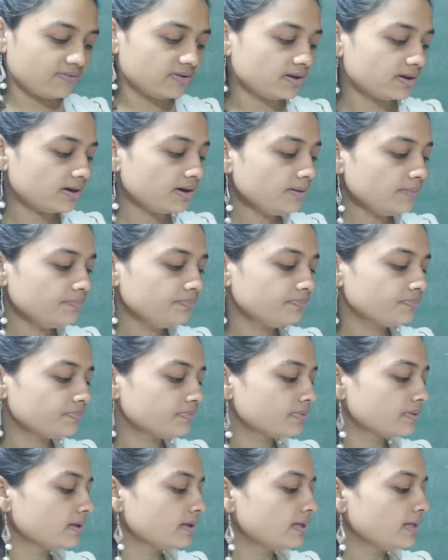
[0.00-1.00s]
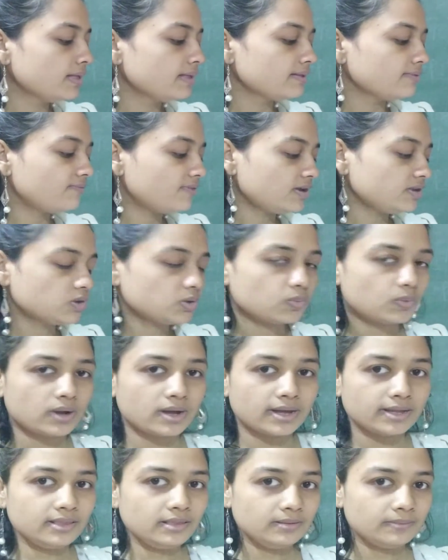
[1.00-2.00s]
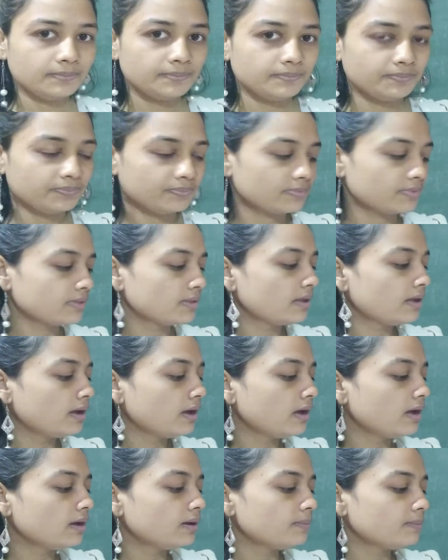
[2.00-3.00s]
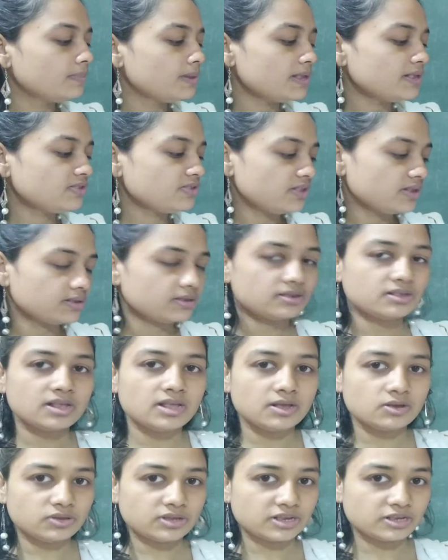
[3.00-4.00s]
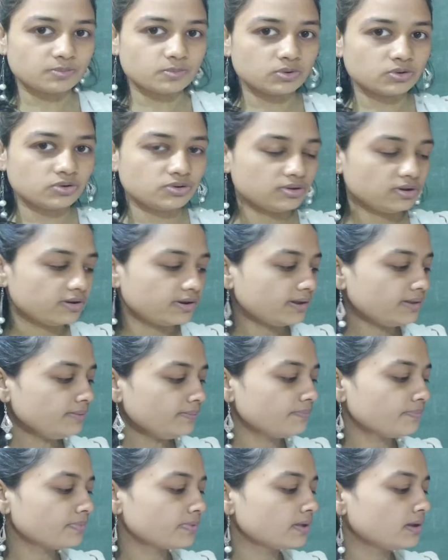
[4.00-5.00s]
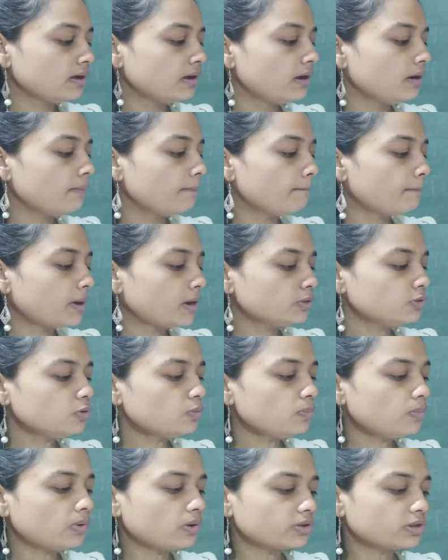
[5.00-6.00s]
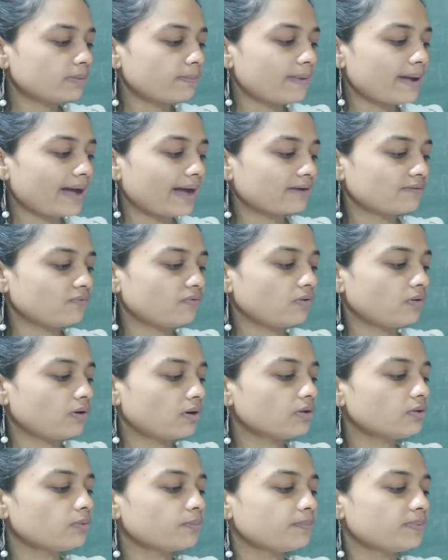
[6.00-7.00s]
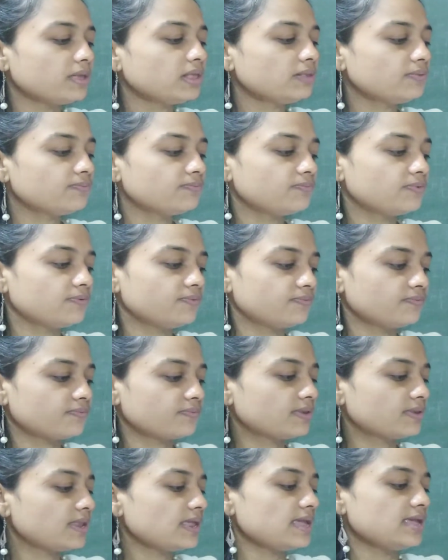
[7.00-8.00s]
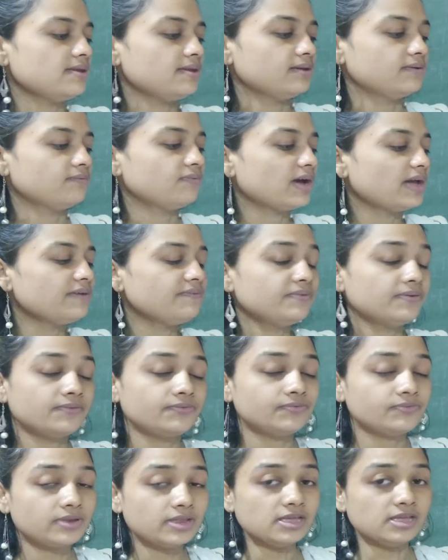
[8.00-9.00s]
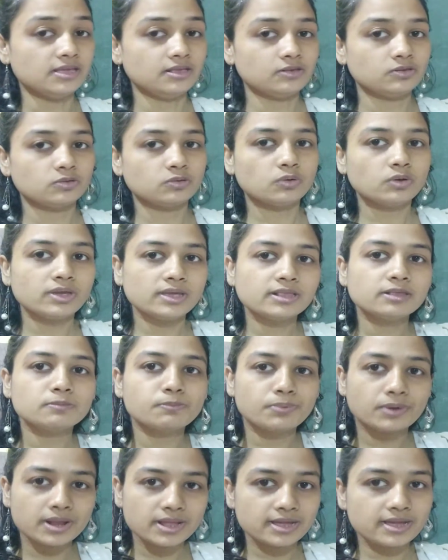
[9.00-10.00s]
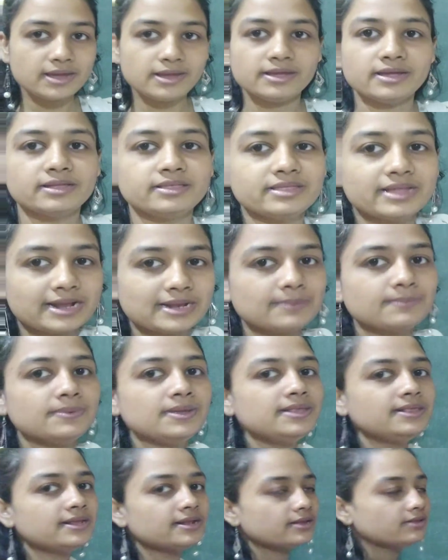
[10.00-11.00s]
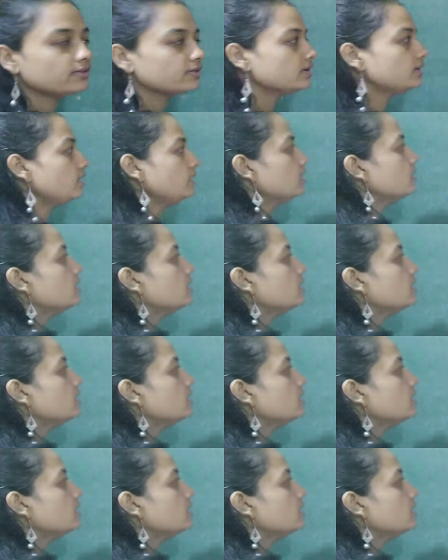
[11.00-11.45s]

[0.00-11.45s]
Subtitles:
here. First one, please see your textbook children. Manu bought a bag for rupees 550. So he is bringing it. That means it is the